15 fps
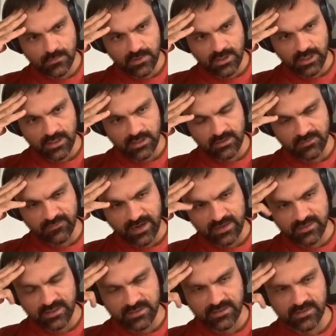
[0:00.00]
The
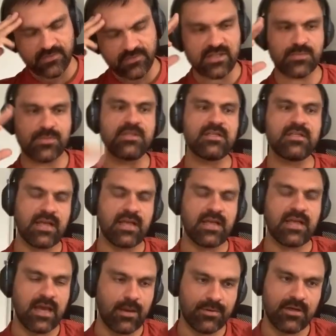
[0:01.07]
fact that investment did
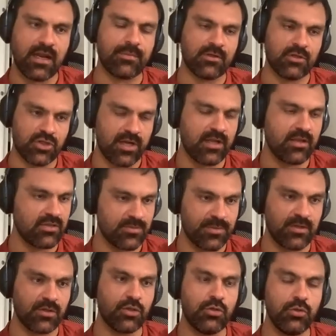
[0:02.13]
happen, it happened in China.
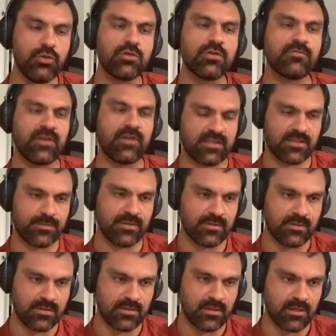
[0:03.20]
There's been a huge
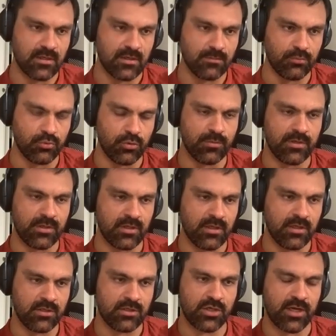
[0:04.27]
investment boom
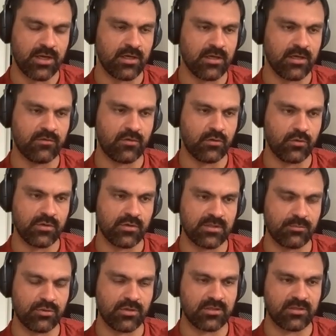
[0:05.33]
in China, of course,
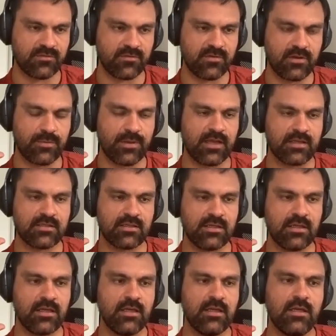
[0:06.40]
in productive
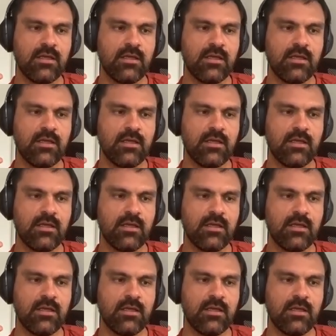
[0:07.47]
capacity.